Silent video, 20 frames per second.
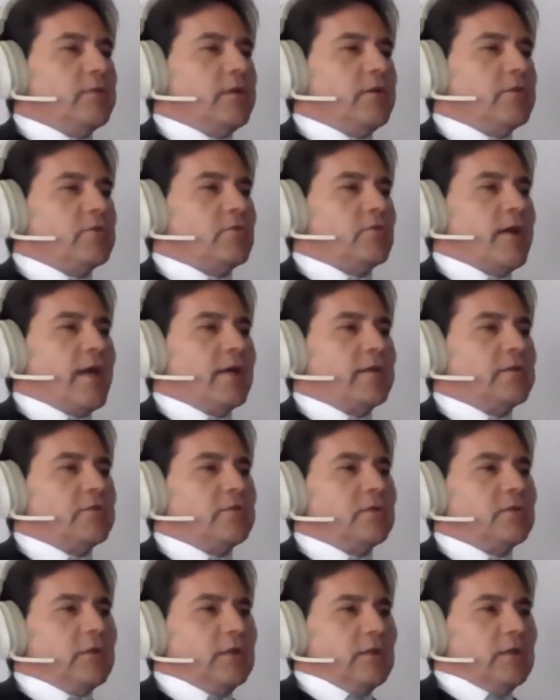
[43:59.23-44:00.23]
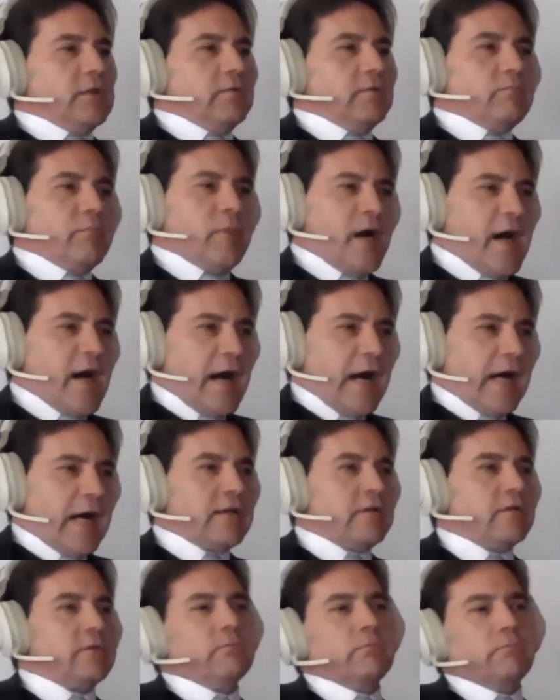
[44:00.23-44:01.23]
interact,
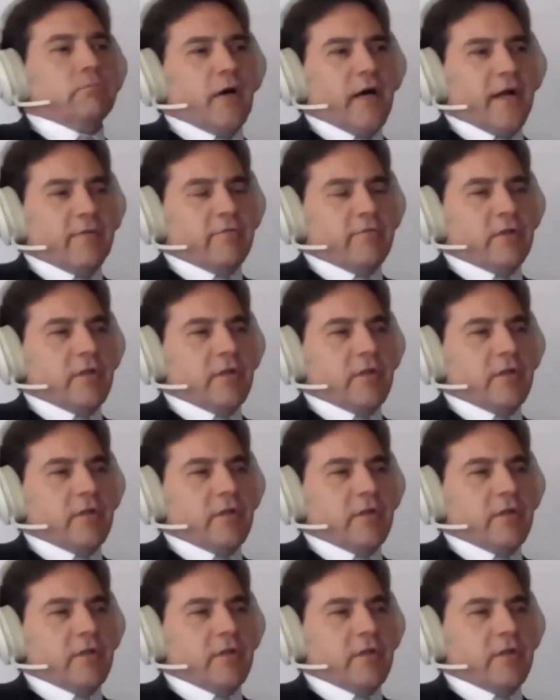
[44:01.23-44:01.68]
park, buy